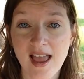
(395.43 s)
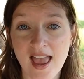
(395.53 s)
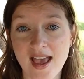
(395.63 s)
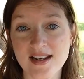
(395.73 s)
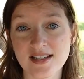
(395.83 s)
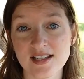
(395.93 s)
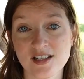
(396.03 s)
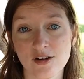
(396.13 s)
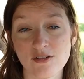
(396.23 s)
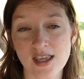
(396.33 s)
And
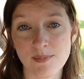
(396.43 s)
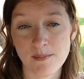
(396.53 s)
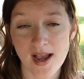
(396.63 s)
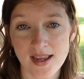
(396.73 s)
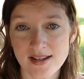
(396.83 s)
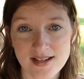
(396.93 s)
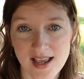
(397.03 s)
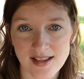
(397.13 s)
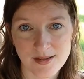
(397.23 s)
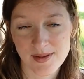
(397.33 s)
keep in mind,
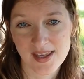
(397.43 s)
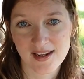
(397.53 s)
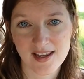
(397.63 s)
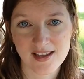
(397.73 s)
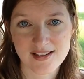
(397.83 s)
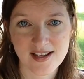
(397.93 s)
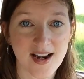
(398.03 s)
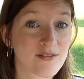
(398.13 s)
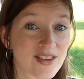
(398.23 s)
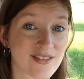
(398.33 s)
at the beginning it's
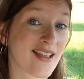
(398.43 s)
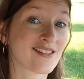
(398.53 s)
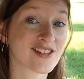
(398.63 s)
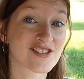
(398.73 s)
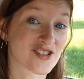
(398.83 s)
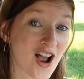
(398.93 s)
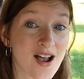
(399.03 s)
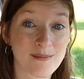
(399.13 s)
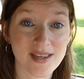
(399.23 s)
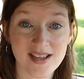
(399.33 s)
kind of a thankless
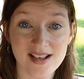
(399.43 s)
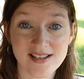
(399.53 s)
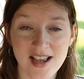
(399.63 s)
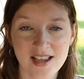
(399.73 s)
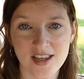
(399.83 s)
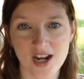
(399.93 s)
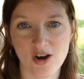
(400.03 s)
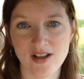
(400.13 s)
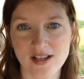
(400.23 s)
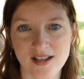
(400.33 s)
job because
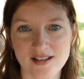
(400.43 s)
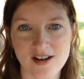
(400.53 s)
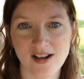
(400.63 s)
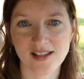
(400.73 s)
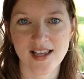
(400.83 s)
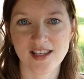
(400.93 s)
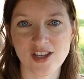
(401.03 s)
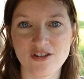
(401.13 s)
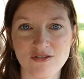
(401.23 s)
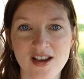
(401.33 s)
it's not like
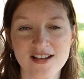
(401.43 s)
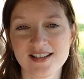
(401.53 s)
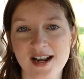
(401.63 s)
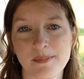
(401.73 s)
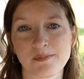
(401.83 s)
you set up a